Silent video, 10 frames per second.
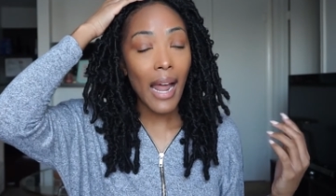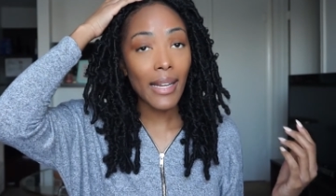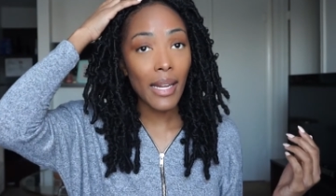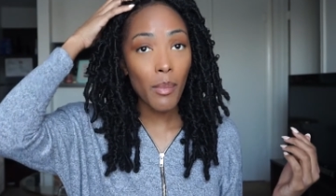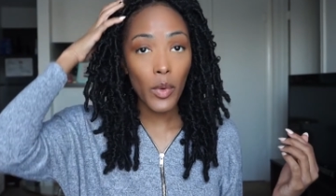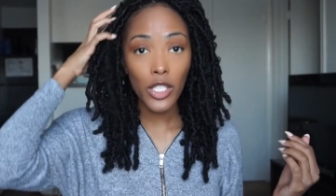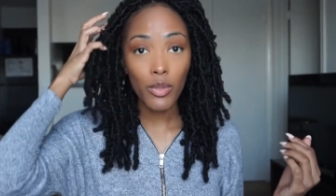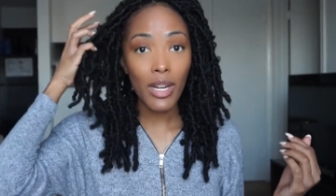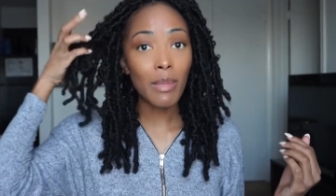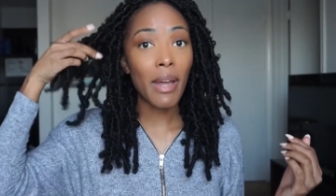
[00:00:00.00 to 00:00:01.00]
I did
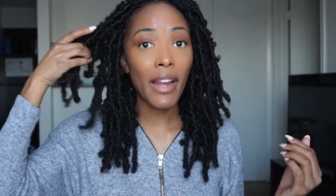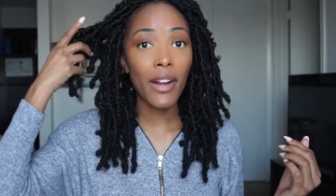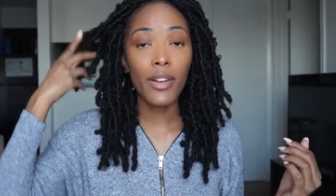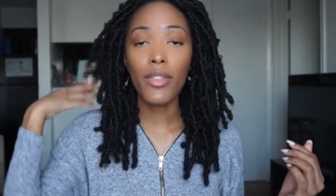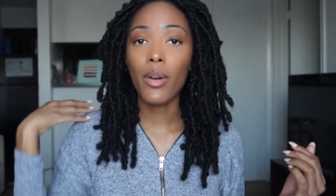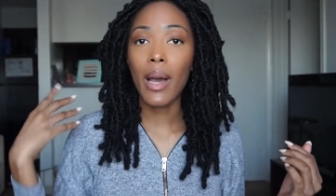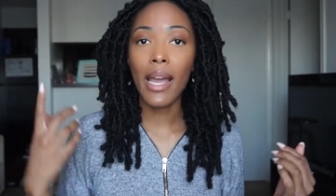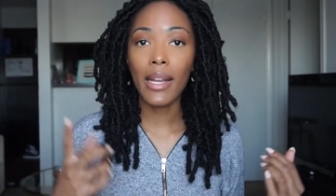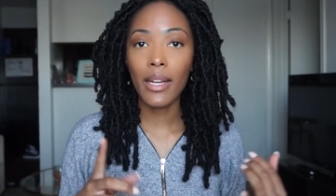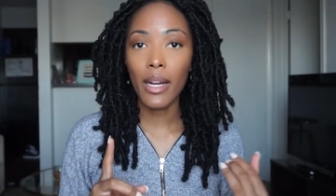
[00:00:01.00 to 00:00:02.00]
moisturize my hair though. I
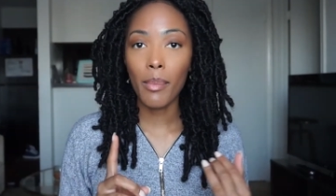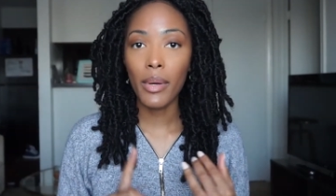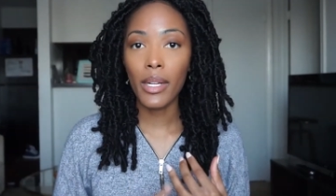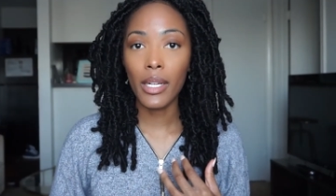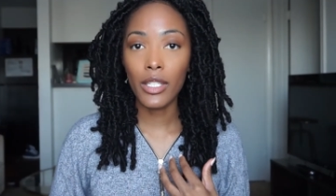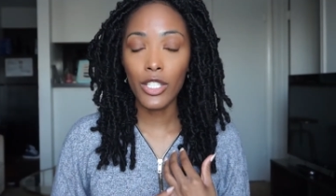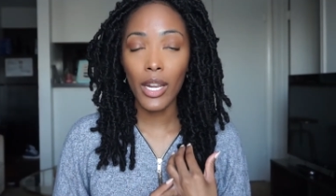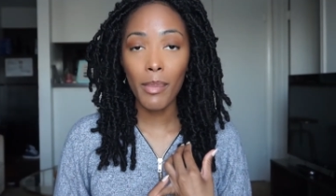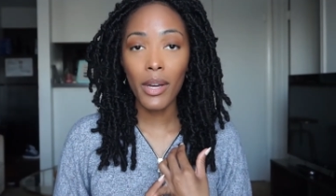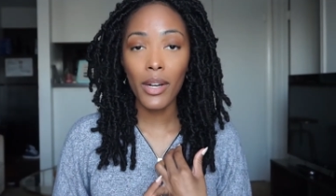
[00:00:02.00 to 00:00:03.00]
ended up putting
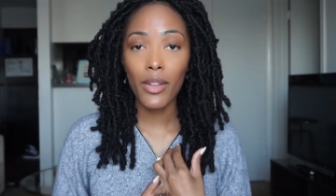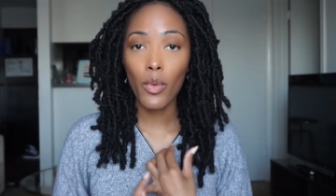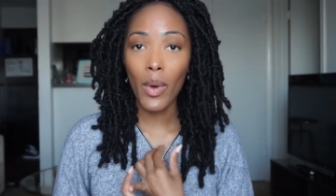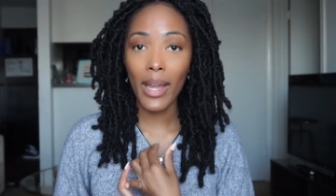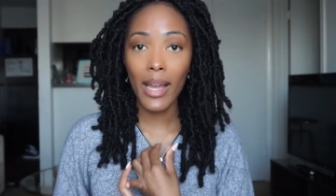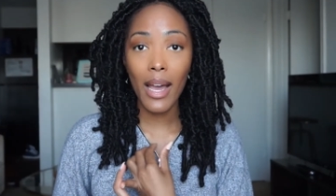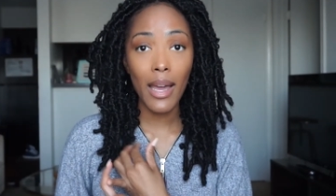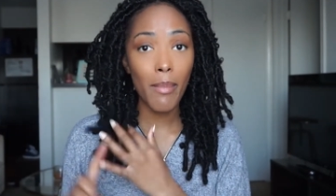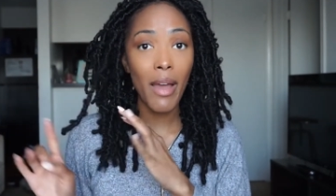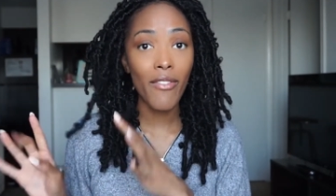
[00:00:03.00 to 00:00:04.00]
shea butter, the white
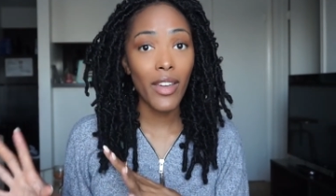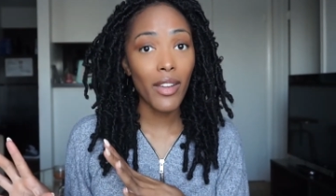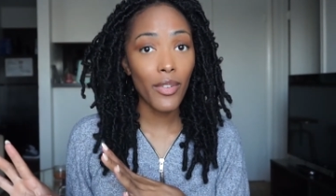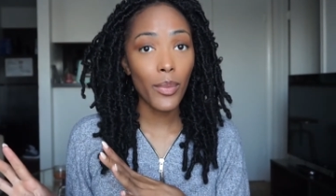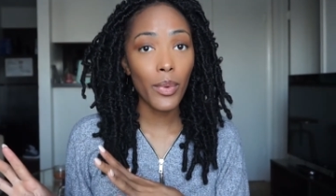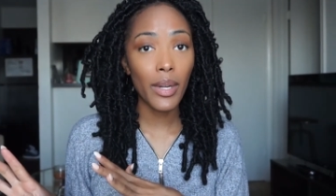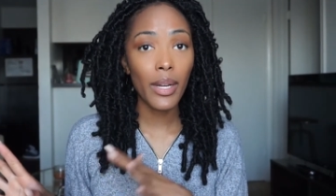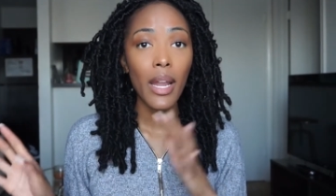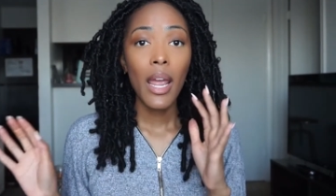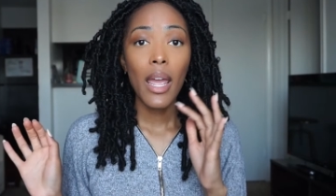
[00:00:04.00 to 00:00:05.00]
kind, my favorite
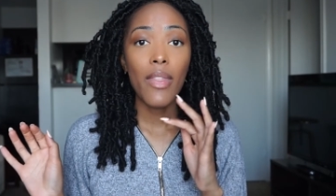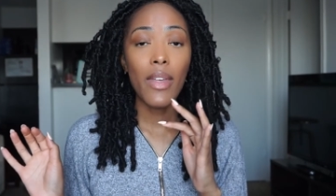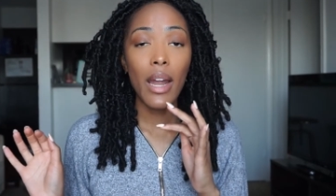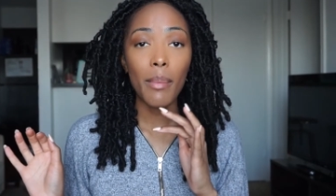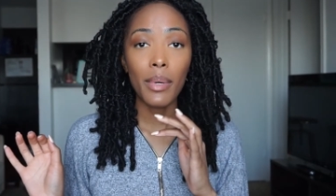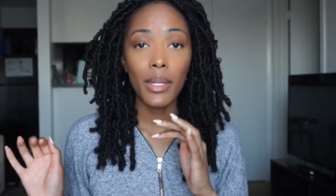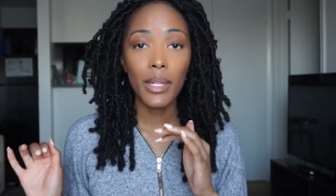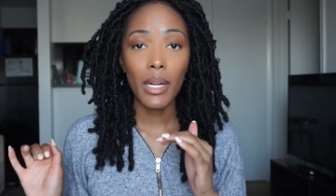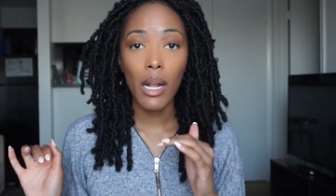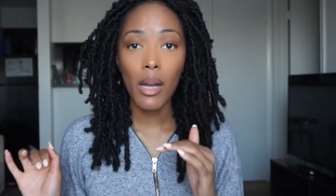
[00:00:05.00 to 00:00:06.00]
one, and then I
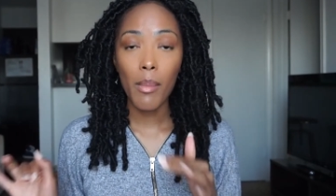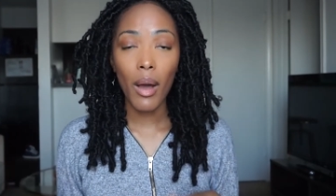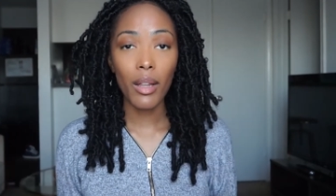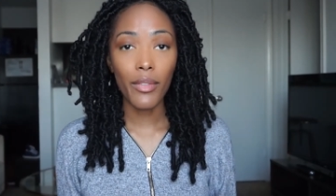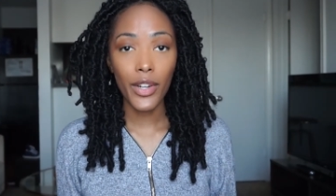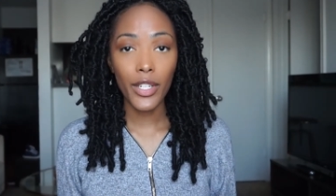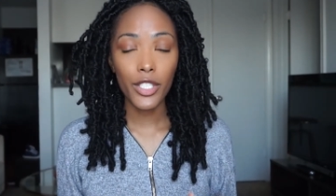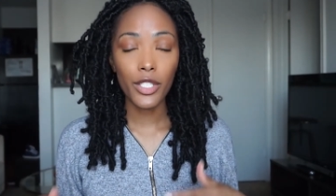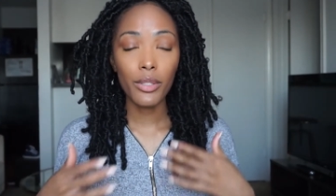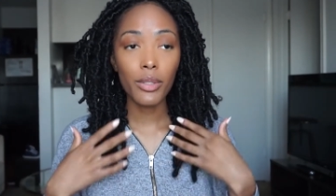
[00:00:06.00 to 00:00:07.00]
put aloe vera
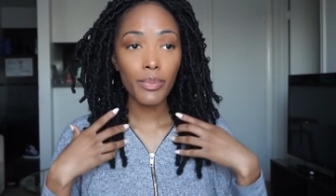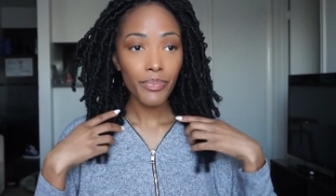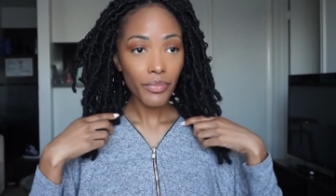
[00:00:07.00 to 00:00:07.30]
juice.